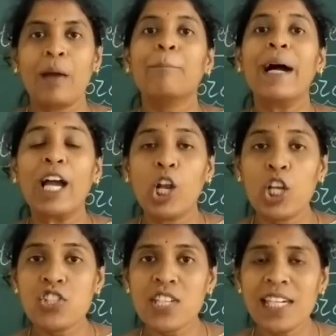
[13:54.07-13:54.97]

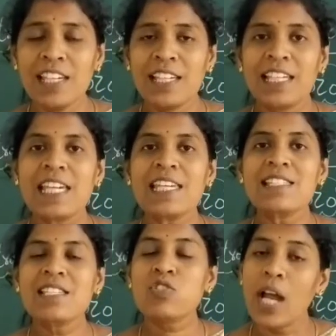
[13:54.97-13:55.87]
Biology is a
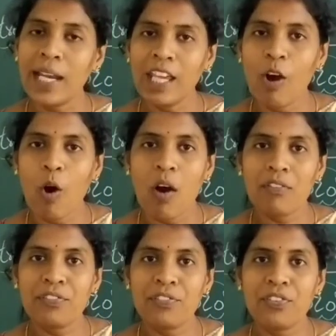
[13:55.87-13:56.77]
study
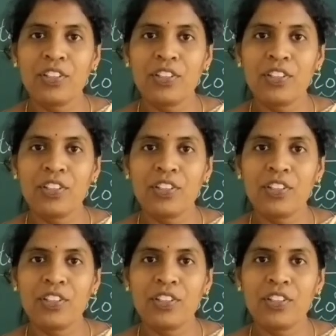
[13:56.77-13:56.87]
of